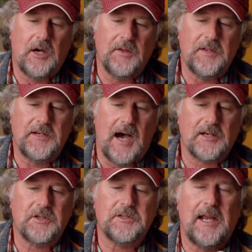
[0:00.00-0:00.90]
called the
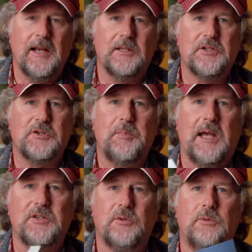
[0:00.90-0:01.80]
Dr. Taylor
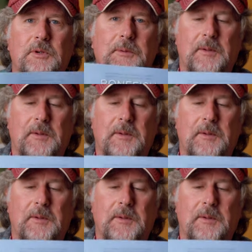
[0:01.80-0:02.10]
Special.